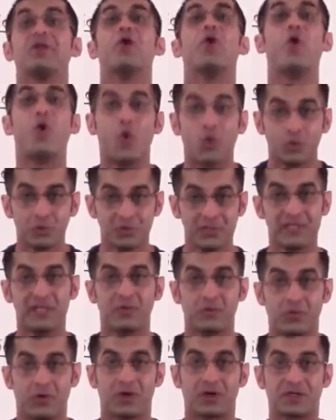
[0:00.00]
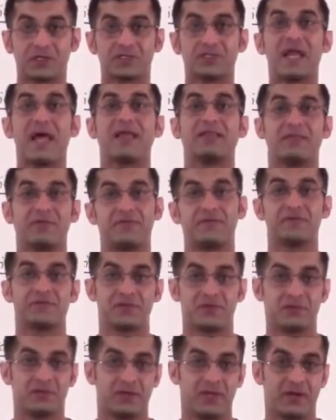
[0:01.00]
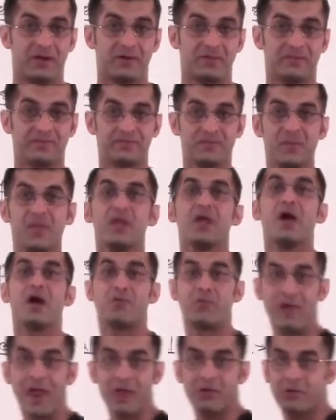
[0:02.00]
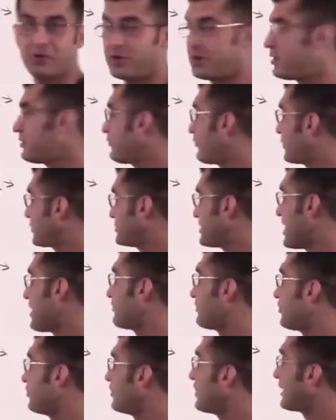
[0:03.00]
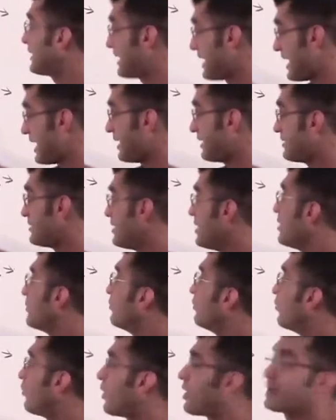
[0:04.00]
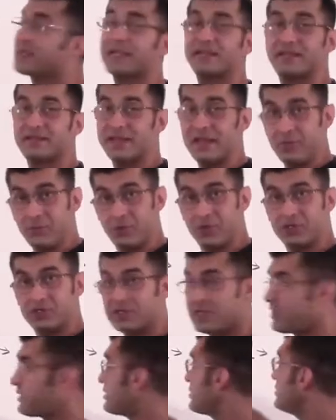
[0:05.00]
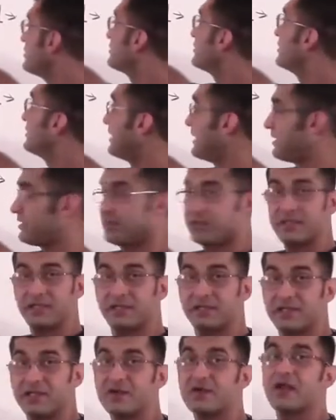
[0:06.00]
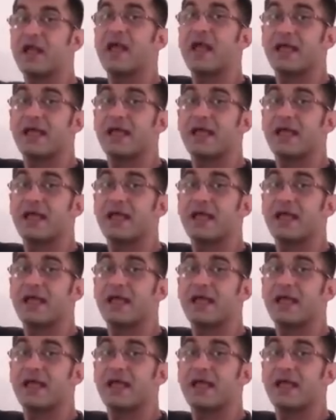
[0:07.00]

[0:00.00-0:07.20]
It only works at the physical layer. A router, for example, again, will work at the network layer, the data link layer,